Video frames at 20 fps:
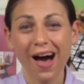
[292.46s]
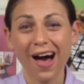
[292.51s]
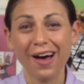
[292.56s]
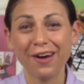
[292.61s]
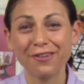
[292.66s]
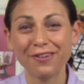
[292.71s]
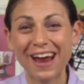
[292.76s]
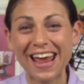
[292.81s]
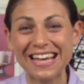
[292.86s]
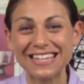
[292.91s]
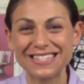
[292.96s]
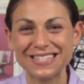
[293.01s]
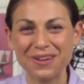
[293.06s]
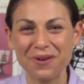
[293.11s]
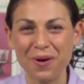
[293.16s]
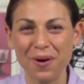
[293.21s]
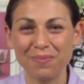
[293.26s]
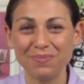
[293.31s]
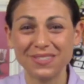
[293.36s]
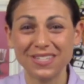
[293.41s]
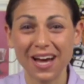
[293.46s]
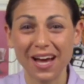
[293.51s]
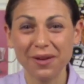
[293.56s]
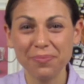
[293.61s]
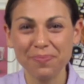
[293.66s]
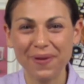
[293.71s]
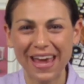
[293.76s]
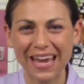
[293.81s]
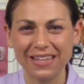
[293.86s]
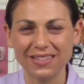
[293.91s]
All right, so I'm done
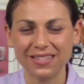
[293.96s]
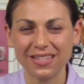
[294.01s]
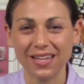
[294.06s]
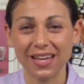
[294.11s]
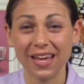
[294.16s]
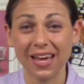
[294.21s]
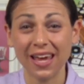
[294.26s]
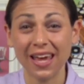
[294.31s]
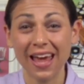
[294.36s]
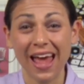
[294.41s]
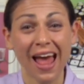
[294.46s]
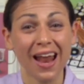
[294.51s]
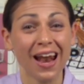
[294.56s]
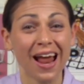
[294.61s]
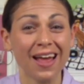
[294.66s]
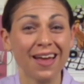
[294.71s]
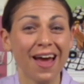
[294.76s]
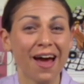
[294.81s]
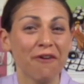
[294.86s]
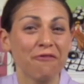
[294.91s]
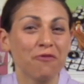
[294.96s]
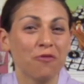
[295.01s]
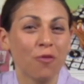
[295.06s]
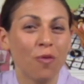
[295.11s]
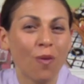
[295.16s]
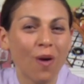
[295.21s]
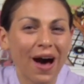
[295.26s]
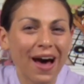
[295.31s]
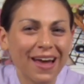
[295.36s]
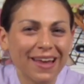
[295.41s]
painting it, and I have
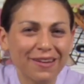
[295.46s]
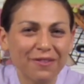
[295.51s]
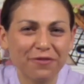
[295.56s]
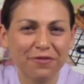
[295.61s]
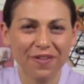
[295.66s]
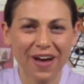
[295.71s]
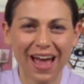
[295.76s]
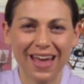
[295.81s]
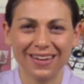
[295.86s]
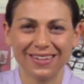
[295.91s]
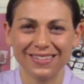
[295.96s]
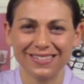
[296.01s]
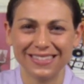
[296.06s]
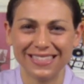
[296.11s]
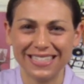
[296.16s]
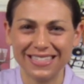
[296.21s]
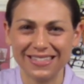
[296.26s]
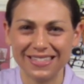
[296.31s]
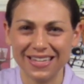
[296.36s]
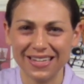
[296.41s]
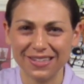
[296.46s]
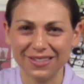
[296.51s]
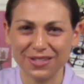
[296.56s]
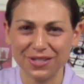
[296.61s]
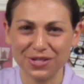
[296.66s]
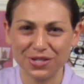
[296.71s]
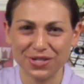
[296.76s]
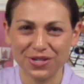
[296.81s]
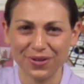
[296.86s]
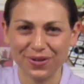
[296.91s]
one final detail
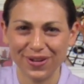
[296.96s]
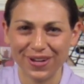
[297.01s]
to show